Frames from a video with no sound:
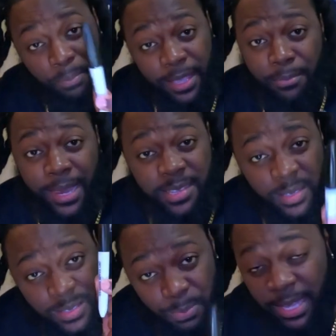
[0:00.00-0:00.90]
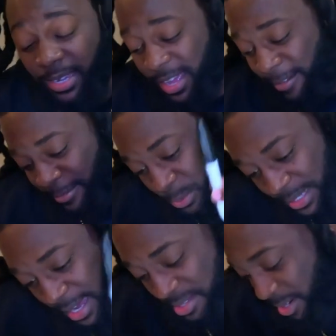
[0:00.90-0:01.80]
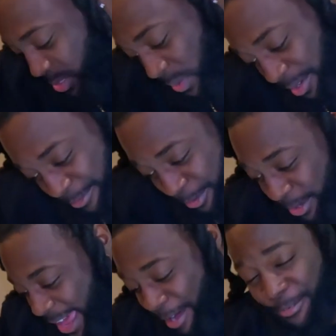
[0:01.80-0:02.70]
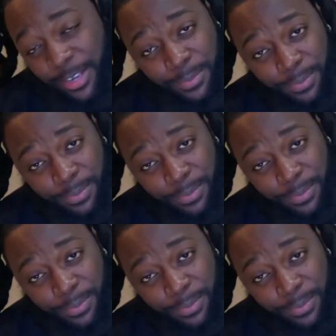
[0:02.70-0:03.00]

big blessings, big love. 2024 Africa